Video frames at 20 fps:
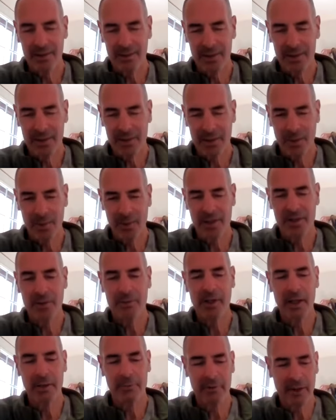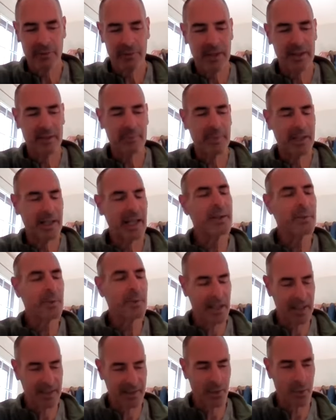There's always a way around that. But
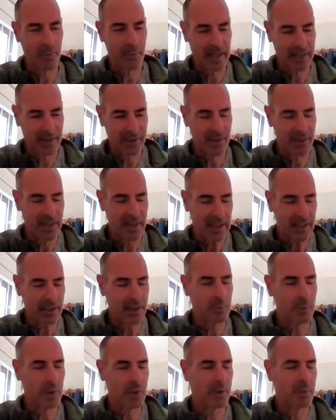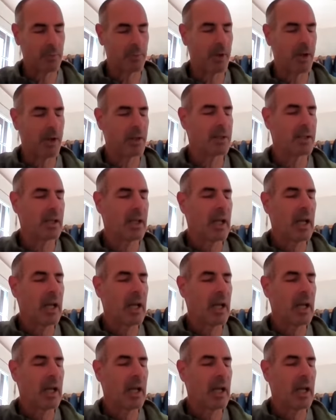anyway, let's go back to the acupuncture part.